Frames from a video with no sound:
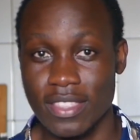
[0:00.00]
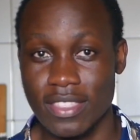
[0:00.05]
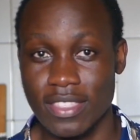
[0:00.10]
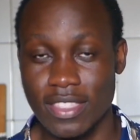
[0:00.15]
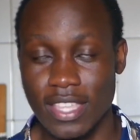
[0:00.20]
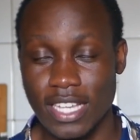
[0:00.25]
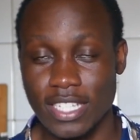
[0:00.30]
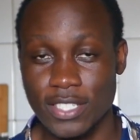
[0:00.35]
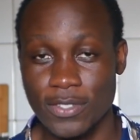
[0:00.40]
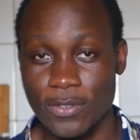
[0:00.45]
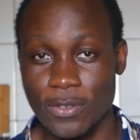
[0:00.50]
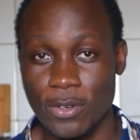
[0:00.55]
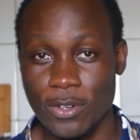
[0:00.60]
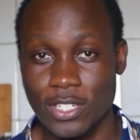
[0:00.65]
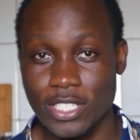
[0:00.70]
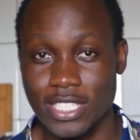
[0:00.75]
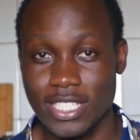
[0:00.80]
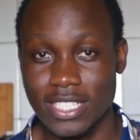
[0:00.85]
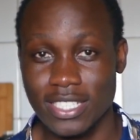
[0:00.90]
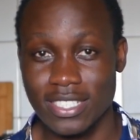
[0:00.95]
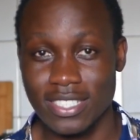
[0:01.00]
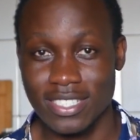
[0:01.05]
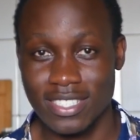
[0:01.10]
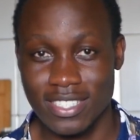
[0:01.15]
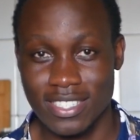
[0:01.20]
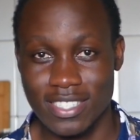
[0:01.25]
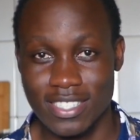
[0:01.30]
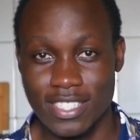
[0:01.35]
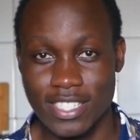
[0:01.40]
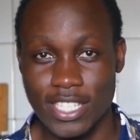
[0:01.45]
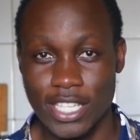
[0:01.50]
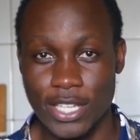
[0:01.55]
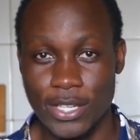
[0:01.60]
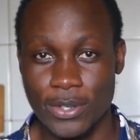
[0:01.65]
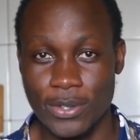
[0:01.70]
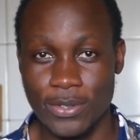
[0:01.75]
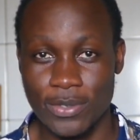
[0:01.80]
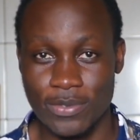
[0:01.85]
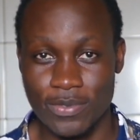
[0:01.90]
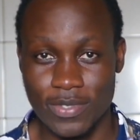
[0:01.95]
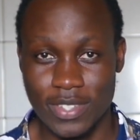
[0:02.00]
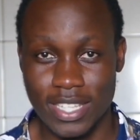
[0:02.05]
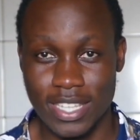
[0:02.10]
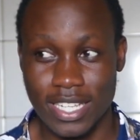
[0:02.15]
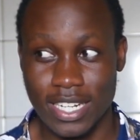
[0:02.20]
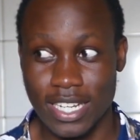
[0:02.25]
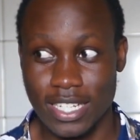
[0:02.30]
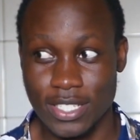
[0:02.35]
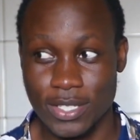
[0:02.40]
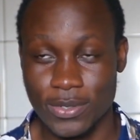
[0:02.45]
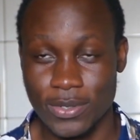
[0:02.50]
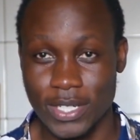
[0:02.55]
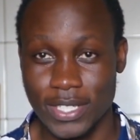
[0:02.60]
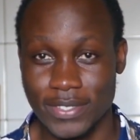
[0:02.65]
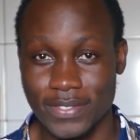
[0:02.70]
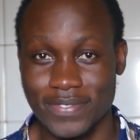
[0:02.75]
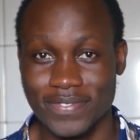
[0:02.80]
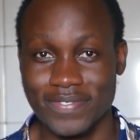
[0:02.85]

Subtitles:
Thanks for watching. See you in the next one.